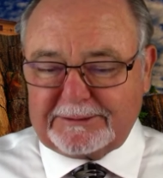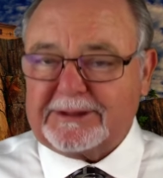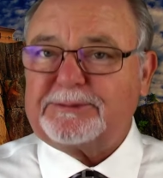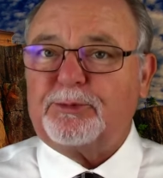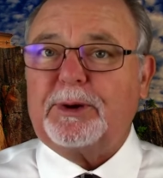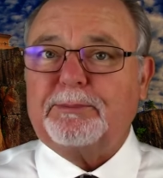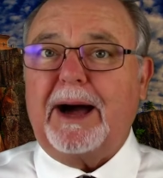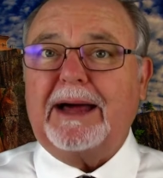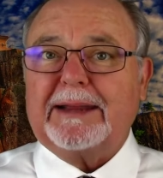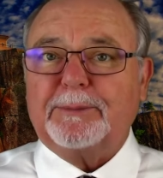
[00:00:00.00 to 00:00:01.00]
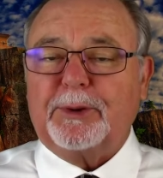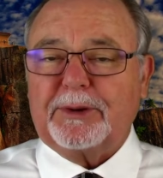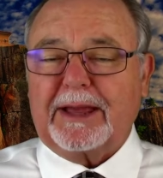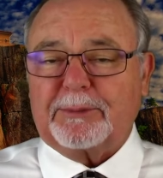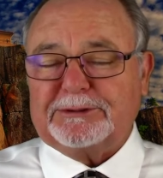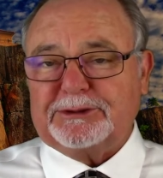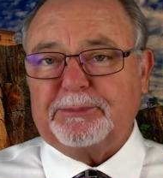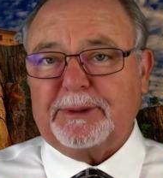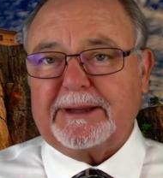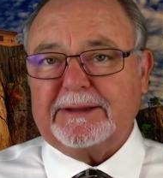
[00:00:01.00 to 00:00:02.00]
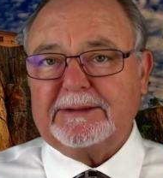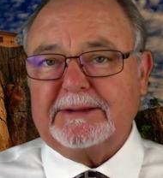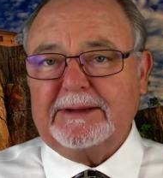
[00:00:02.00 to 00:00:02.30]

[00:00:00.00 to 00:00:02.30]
just one body, more like we should be.